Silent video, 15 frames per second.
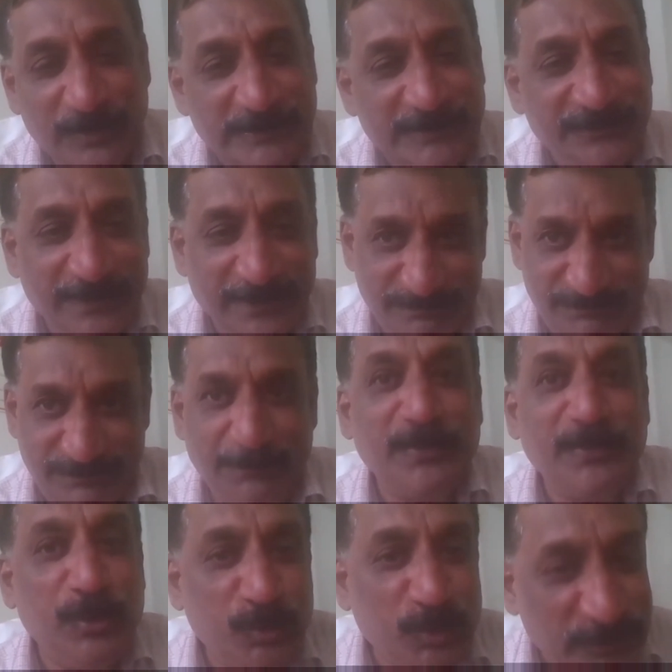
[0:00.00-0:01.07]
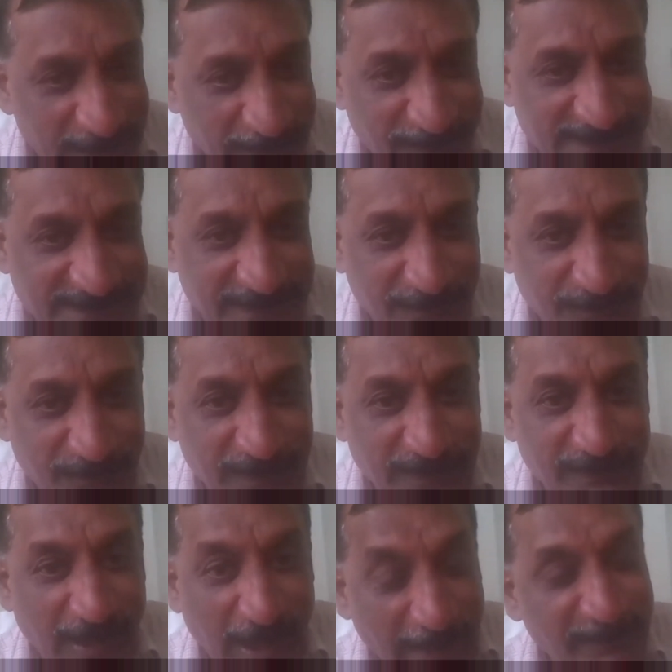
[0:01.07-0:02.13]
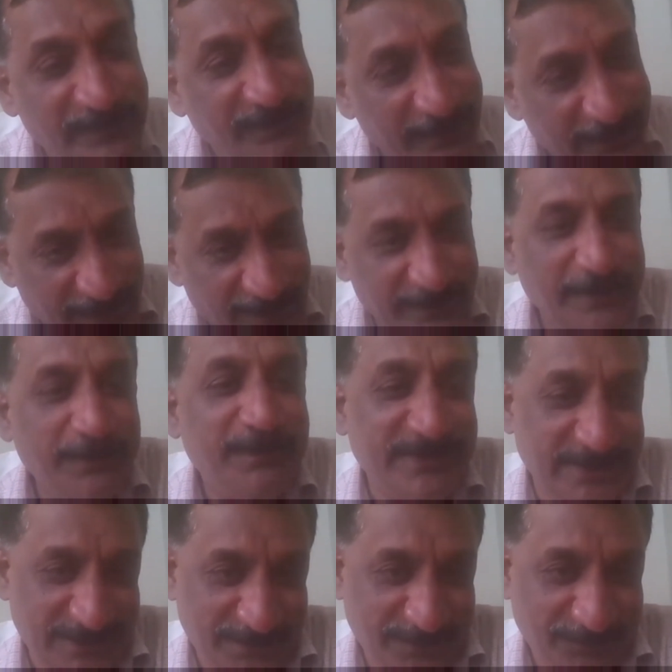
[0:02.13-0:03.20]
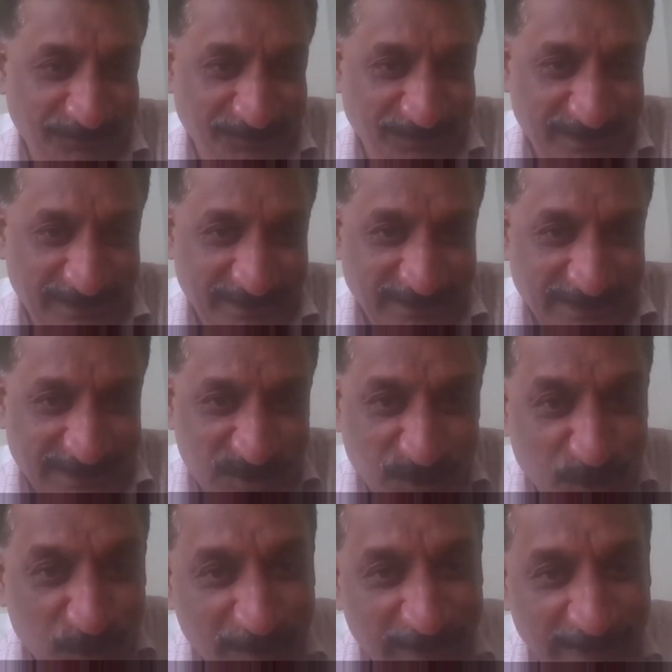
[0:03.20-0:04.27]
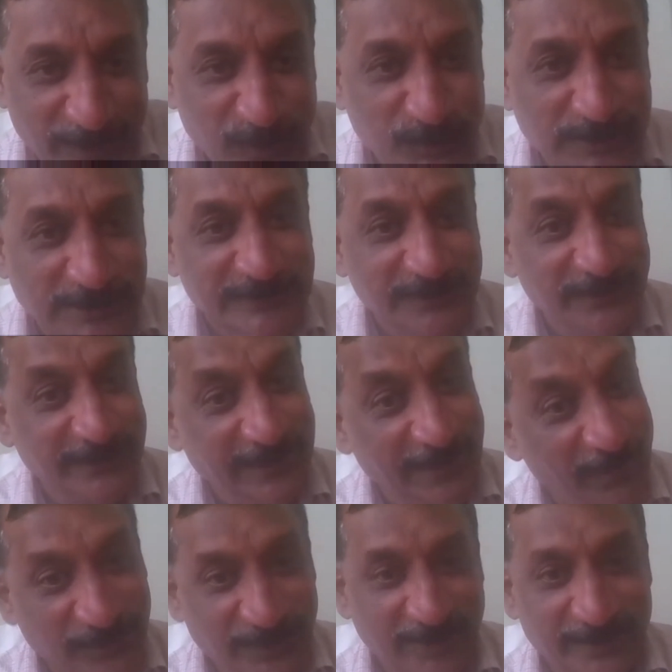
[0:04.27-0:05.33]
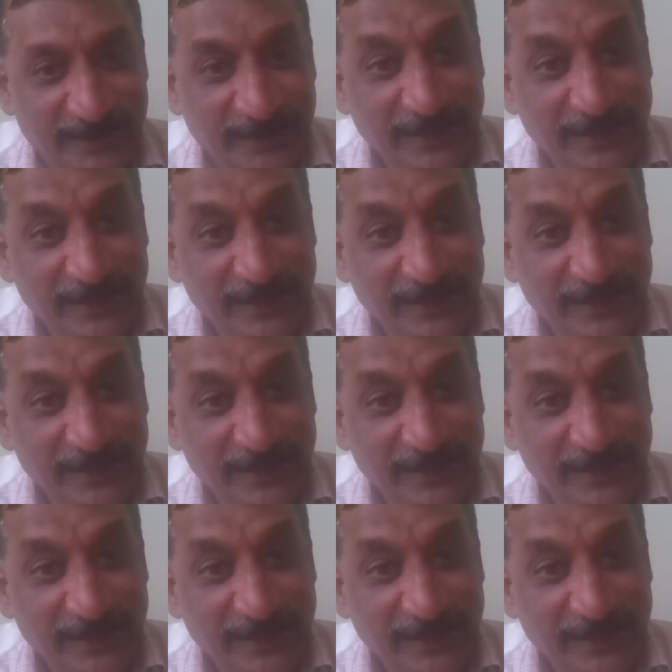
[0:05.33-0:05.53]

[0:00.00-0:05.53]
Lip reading: for about 2 to 3%, but apps for 100%. So nobody in 2000 thought that.